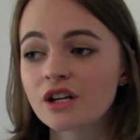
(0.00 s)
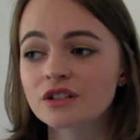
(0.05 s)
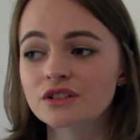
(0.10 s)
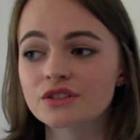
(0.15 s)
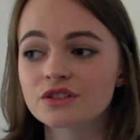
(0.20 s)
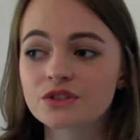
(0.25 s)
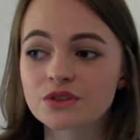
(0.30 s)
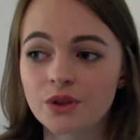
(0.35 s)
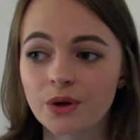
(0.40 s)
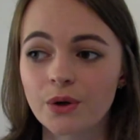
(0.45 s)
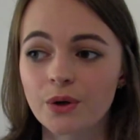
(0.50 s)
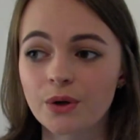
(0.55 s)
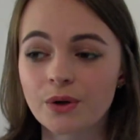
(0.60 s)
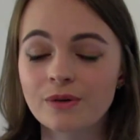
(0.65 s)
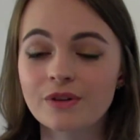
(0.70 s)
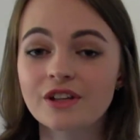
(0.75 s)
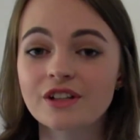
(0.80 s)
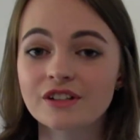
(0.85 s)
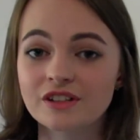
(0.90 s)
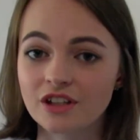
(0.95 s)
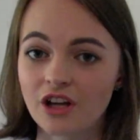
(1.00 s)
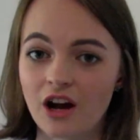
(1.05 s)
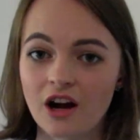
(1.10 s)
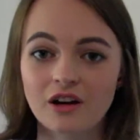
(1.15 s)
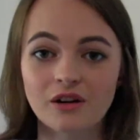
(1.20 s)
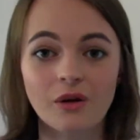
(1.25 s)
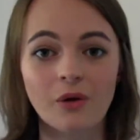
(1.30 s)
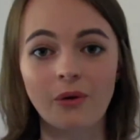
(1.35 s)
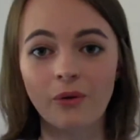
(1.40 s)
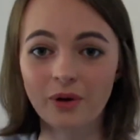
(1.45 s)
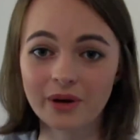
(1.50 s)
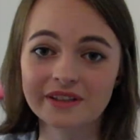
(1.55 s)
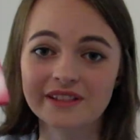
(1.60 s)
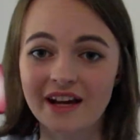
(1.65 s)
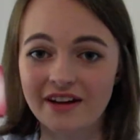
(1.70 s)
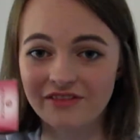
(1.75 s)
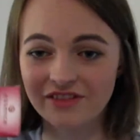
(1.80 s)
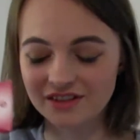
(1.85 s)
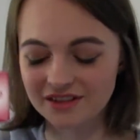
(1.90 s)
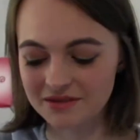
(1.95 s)
So yeah, always
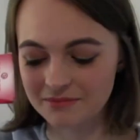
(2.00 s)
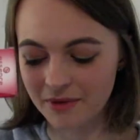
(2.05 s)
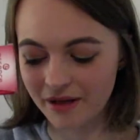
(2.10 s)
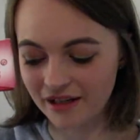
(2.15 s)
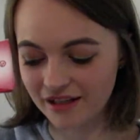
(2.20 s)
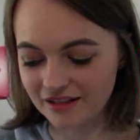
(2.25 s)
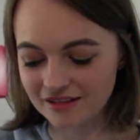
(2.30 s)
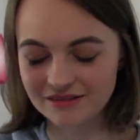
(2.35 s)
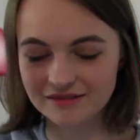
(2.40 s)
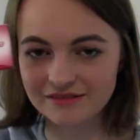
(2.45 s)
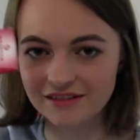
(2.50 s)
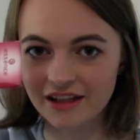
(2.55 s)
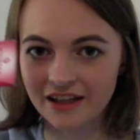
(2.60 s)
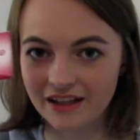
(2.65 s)
have this in my kit.